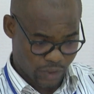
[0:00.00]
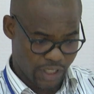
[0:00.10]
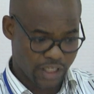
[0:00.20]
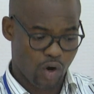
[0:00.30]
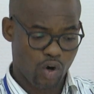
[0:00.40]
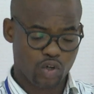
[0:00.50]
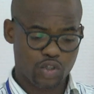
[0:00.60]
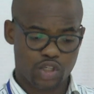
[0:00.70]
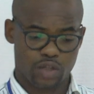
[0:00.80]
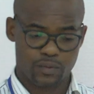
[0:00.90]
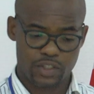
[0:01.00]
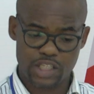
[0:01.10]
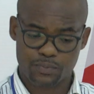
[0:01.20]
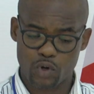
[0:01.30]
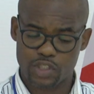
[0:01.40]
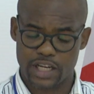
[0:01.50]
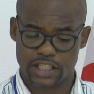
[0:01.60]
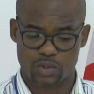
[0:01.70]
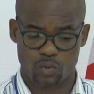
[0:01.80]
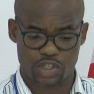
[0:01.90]
in conclusion, this
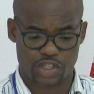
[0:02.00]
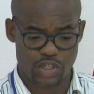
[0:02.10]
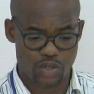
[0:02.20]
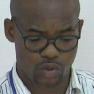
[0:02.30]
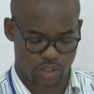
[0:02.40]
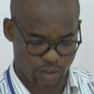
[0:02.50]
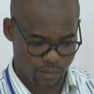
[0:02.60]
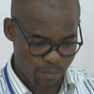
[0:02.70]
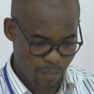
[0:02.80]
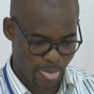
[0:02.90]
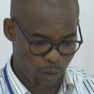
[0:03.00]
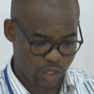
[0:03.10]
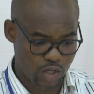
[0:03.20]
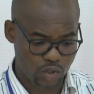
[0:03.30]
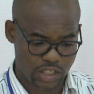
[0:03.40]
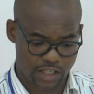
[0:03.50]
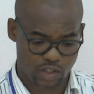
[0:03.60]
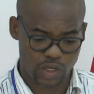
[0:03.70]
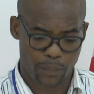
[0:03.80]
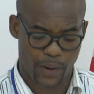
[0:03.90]
project was used. We used a
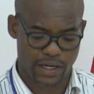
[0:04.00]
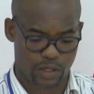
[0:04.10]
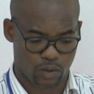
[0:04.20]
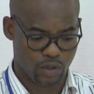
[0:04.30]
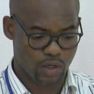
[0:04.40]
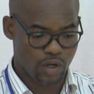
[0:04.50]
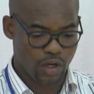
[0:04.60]
solar panel,